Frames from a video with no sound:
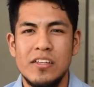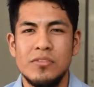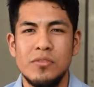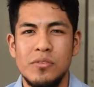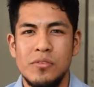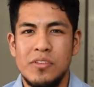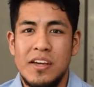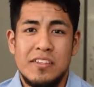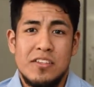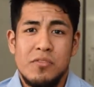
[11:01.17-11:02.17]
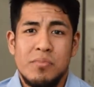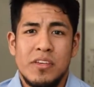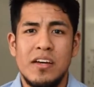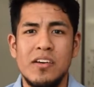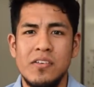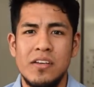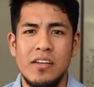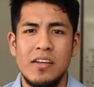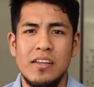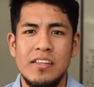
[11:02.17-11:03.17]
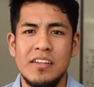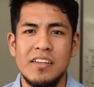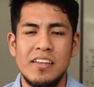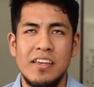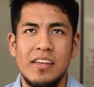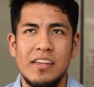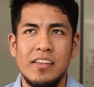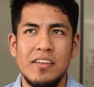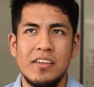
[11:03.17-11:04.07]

So that has helped me out, and at the end of the day,